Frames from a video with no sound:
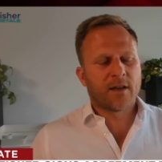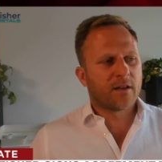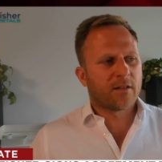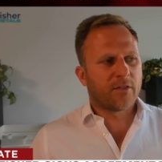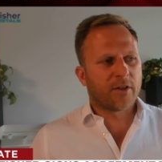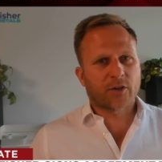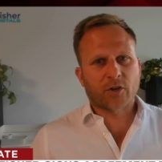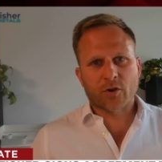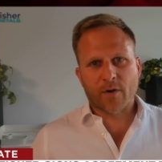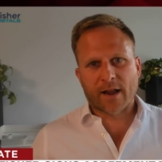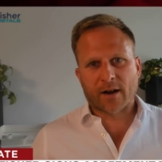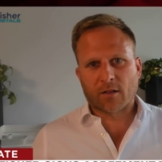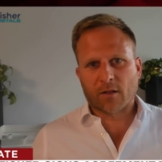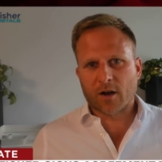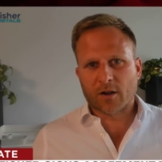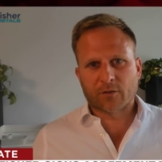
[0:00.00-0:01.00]
the two
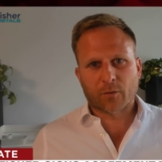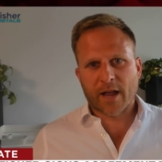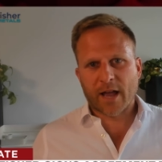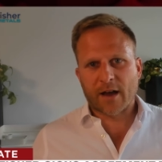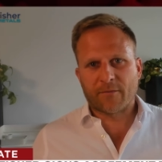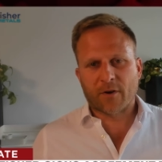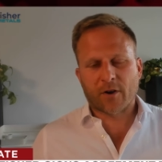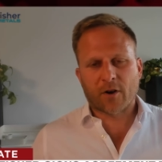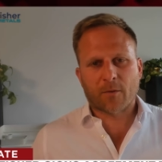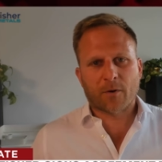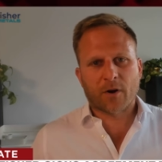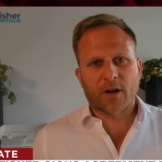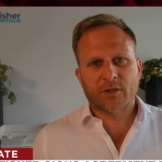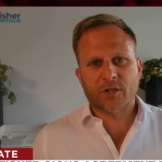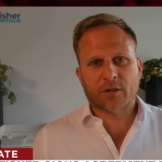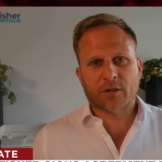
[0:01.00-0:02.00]
analogs we have on our
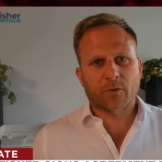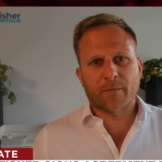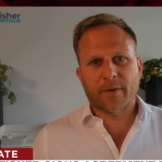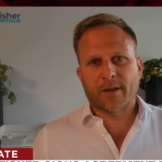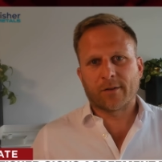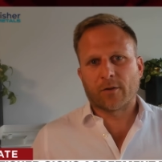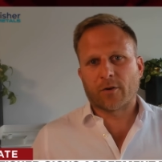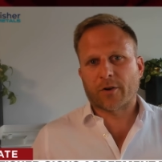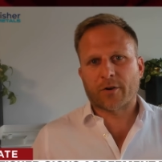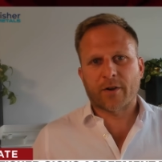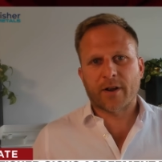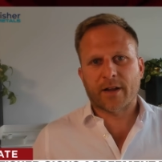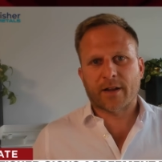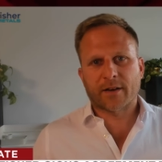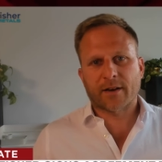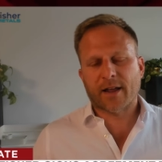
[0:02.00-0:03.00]
project would be Galore
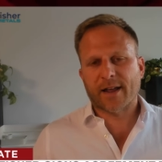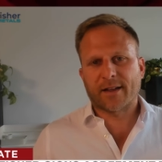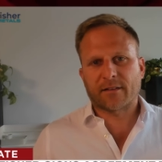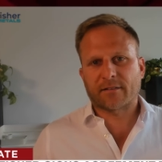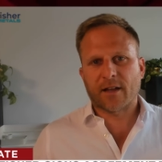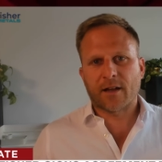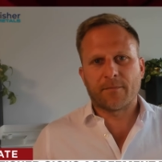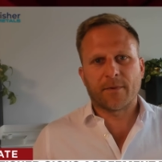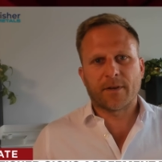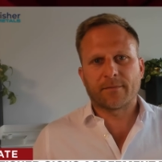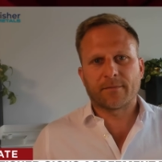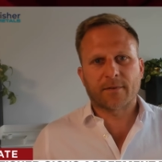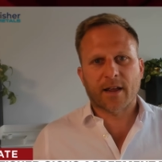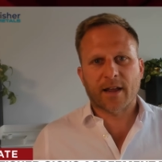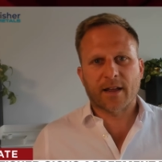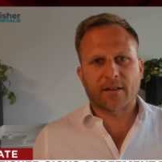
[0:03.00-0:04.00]
Creek and KSM. And
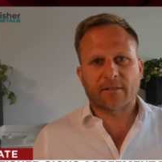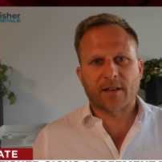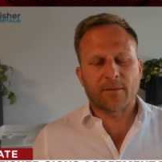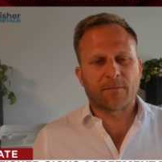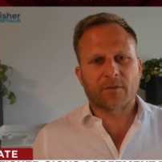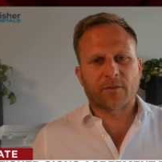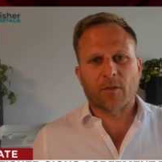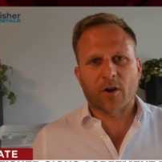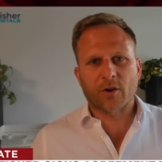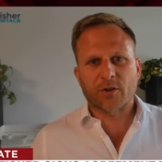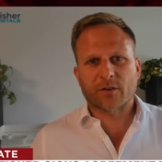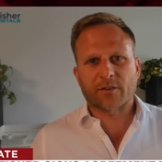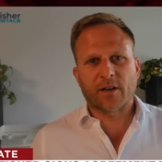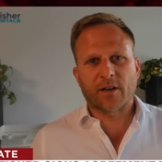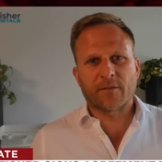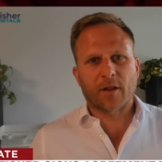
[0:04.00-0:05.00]
KSM is the
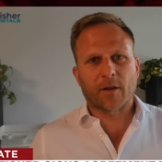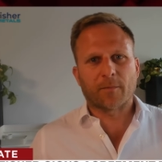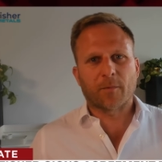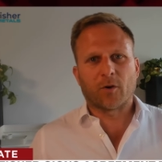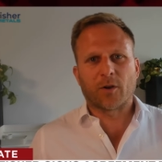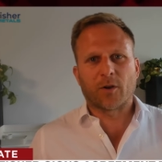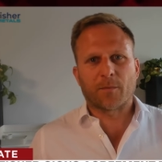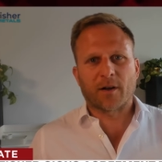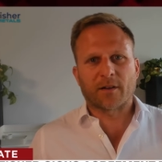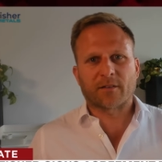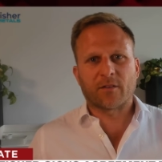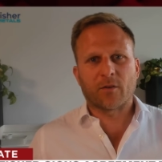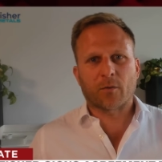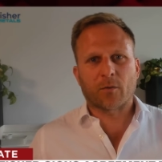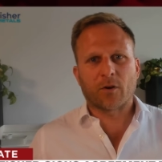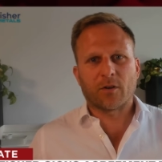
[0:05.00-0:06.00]
largest undeveloped gold deposit in
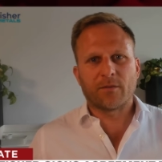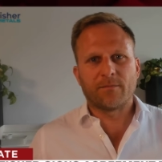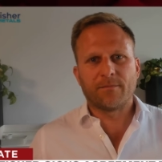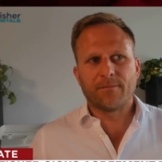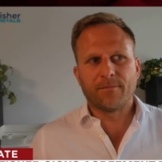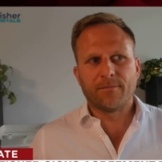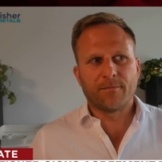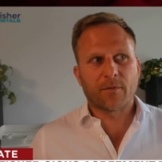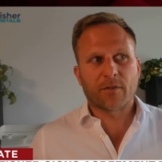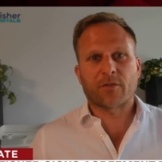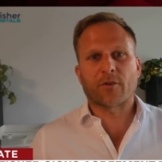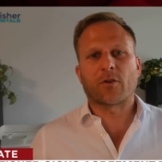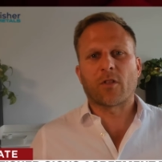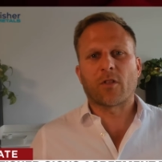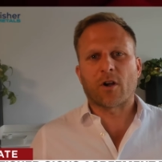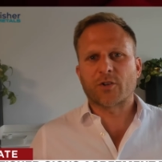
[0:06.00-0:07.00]
the world,
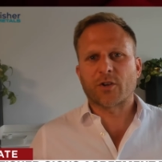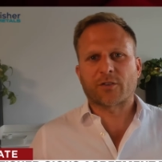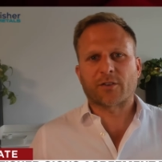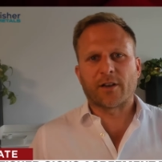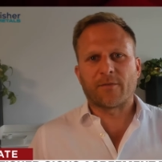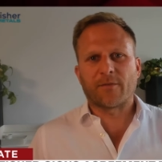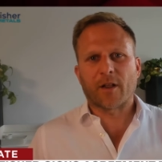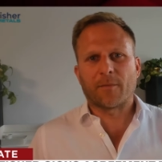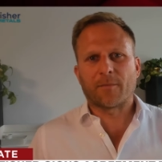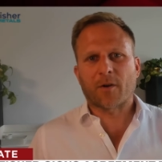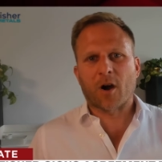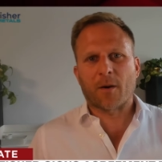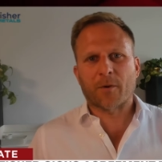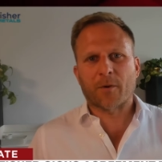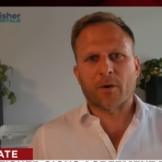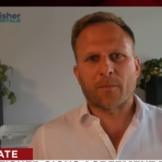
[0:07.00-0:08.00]
third largest undeveloped
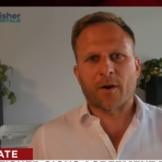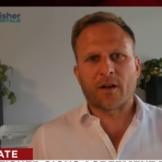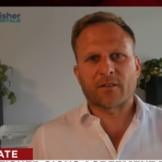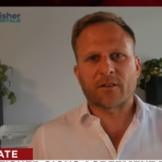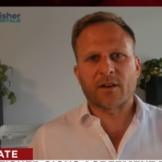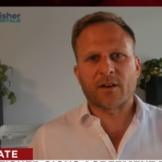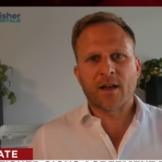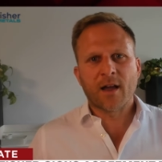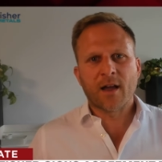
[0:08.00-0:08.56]
copper deposit.